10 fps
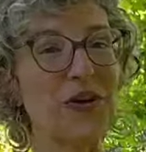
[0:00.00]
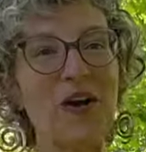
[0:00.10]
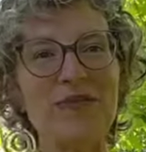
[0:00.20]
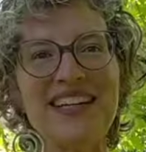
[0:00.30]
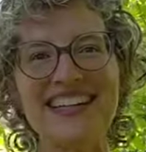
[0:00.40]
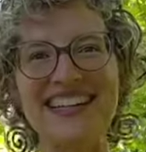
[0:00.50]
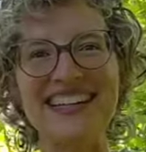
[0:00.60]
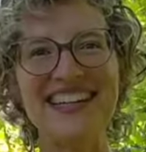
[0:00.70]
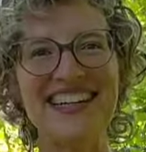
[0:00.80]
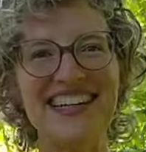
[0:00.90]
I'll be.
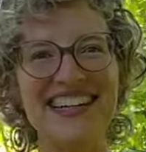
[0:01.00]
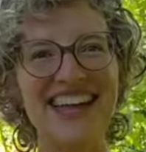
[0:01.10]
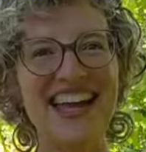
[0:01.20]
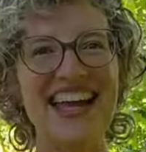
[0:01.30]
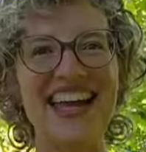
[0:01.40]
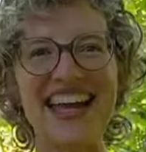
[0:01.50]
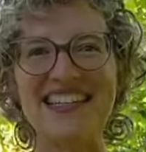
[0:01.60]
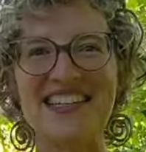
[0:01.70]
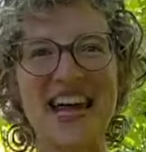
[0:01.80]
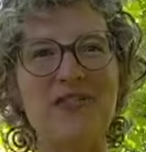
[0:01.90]

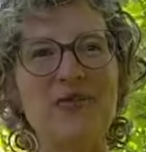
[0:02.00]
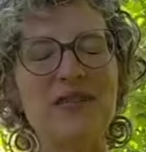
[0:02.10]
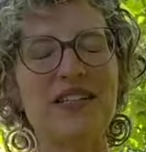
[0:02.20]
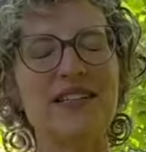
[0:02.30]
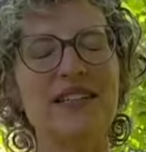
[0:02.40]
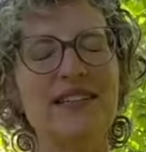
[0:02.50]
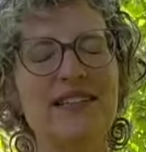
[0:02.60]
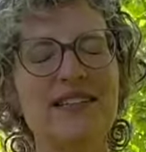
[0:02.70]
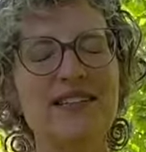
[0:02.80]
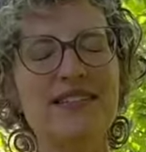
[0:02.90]
And I will be
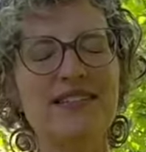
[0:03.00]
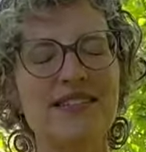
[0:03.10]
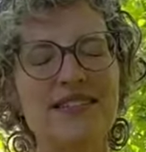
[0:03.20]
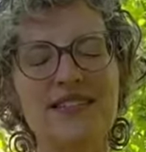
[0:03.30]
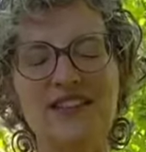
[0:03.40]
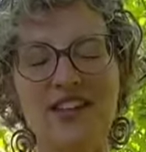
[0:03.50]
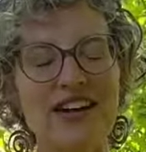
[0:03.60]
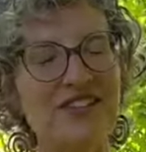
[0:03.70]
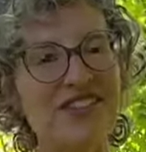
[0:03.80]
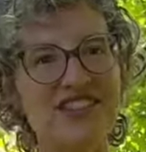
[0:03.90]
sitting in a
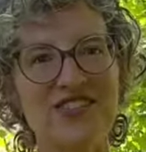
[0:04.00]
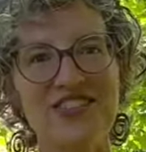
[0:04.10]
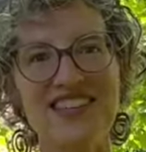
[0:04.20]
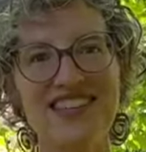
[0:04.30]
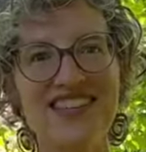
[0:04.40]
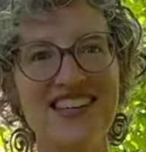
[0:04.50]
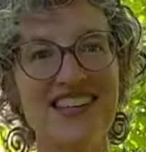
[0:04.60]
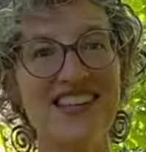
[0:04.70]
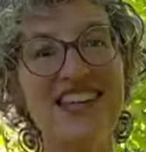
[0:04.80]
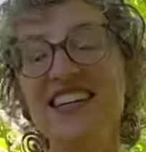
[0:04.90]
lot of stillness,
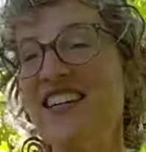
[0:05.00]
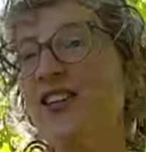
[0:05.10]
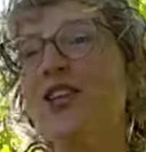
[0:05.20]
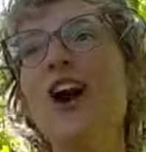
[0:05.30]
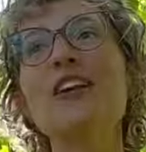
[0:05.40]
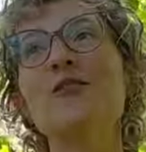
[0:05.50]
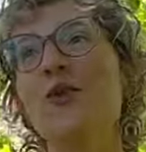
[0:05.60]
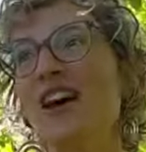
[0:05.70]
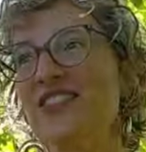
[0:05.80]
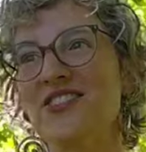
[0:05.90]
taking a lot of
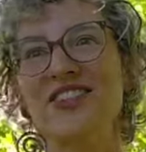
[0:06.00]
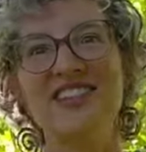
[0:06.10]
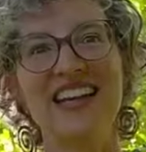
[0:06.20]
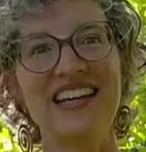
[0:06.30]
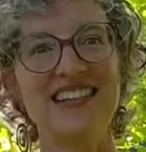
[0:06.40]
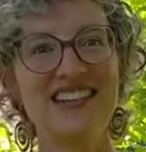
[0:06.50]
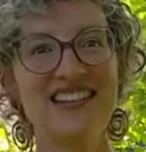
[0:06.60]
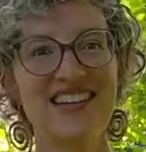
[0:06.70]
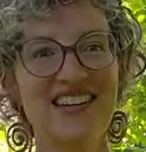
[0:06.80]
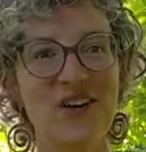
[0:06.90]
walks on the land,
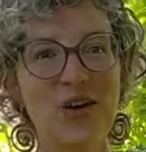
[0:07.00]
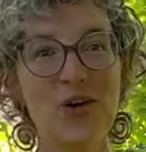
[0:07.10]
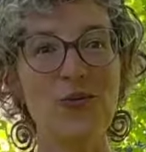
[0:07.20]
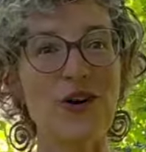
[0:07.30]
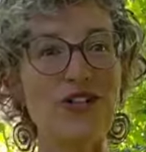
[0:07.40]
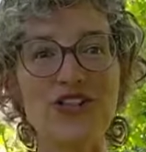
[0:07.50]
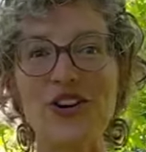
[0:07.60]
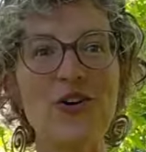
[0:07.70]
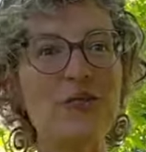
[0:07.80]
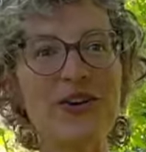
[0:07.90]
watching
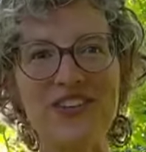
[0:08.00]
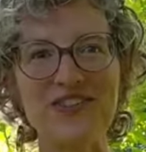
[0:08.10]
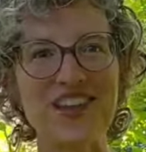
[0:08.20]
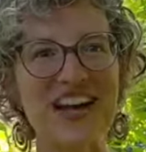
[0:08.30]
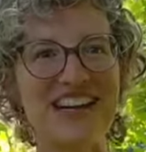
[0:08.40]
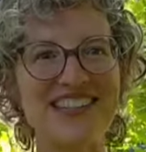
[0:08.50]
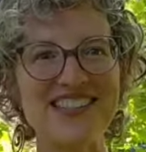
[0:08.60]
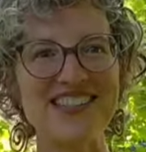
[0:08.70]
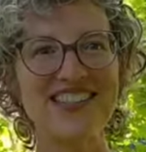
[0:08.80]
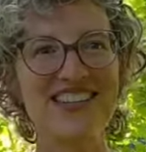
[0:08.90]
all the butterflies,
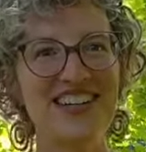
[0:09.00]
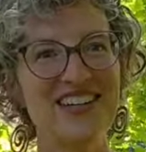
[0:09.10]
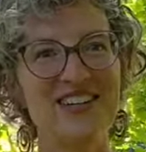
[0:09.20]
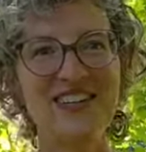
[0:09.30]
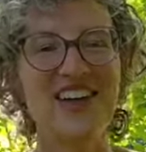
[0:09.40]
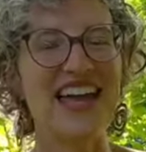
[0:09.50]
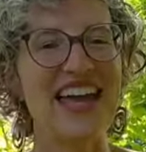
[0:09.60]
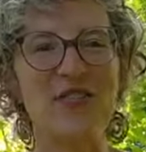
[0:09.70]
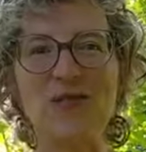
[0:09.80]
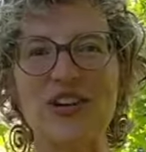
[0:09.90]

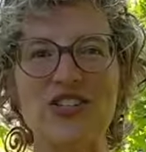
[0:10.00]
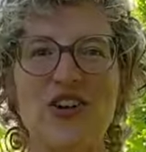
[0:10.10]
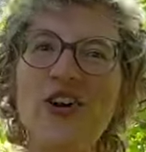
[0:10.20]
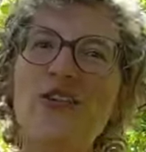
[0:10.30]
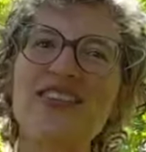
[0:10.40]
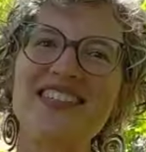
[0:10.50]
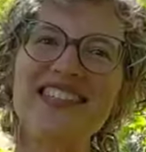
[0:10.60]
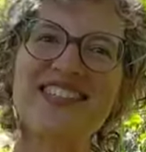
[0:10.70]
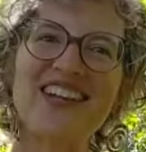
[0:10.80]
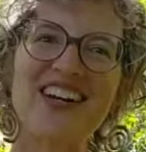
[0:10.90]
and watching all the
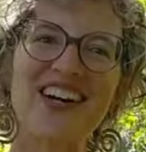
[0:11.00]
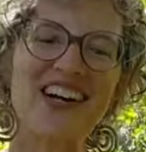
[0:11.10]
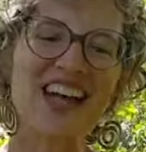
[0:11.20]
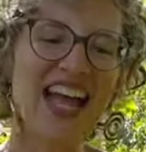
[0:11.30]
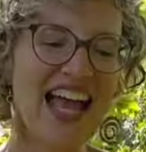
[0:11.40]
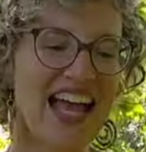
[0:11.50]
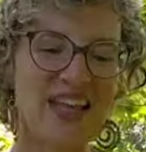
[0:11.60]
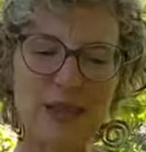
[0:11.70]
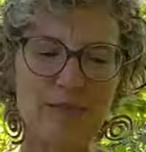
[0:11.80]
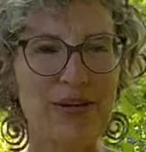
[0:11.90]
deer,
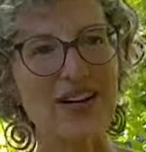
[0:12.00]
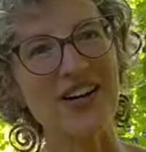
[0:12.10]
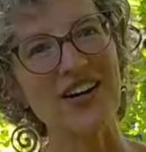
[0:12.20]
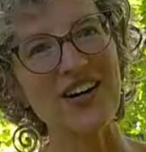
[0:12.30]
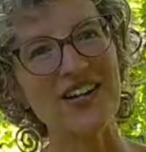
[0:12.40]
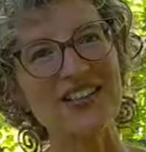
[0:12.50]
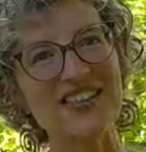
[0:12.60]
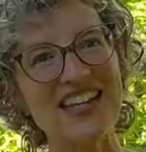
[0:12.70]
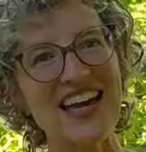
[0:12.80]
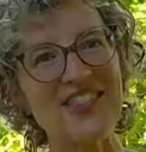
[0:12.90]
and the birds,
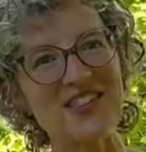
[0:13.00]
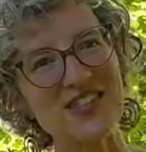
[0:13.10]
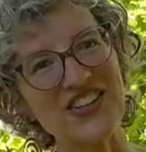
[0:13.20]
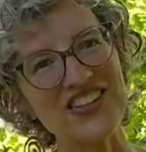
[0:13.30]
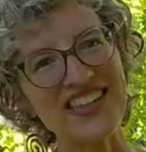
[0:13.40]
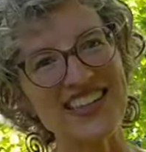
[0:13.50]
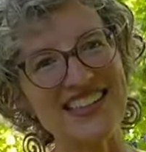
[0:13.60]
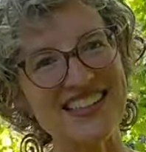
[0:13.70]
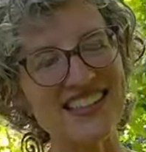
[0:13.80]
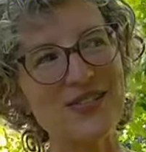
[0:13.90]
and the
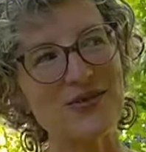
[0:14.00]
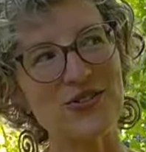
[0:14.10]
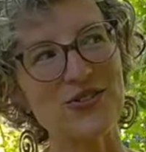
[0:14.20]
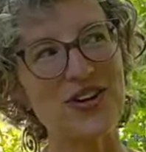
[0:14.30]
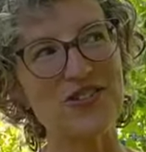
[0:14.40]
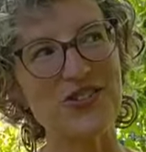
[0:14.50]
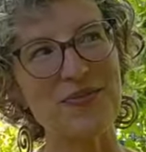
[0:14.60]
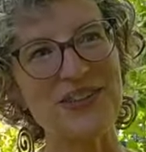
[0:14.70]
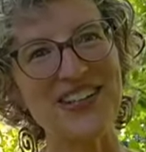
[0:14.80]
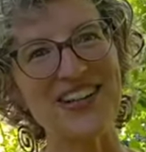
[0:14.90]
turkeys, which are also
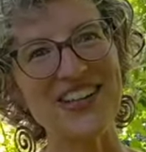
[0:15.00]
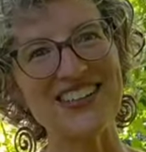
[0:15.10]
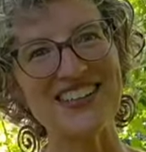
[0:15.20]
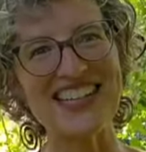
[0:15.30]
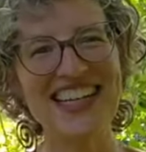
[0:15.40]
birds.